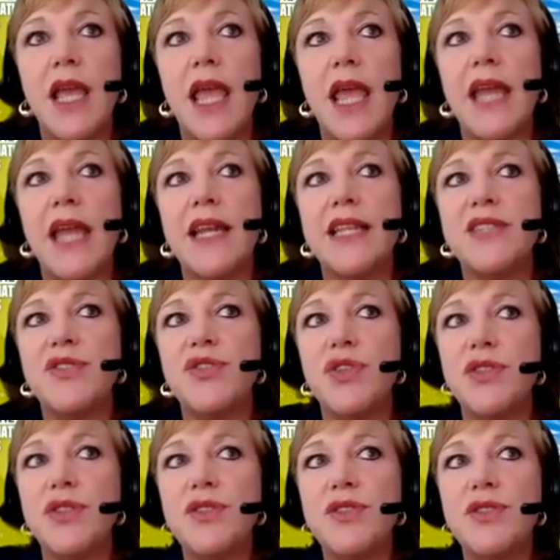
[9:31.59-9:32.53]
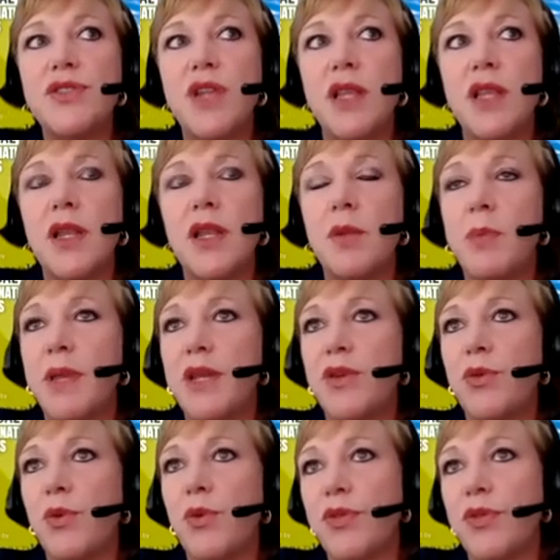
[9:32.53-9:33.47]
and it's just a little bit
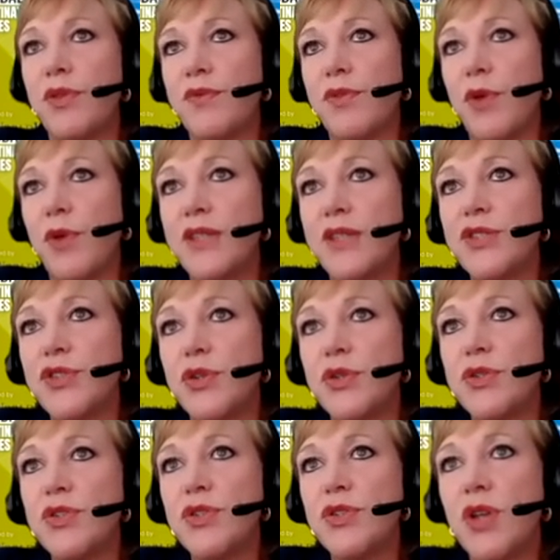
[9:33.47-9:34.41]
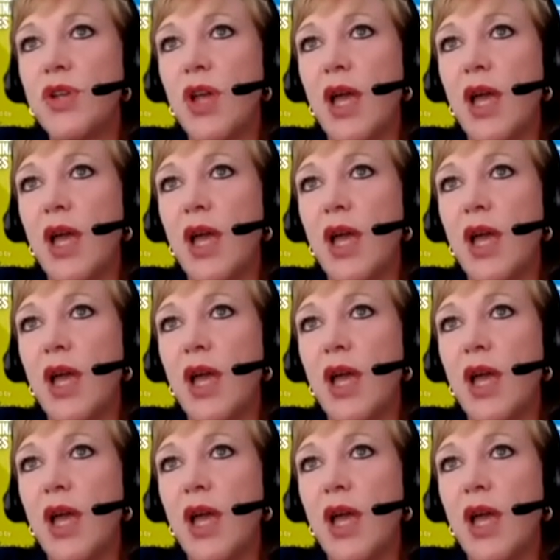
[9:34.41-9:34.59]
north of Christchurch.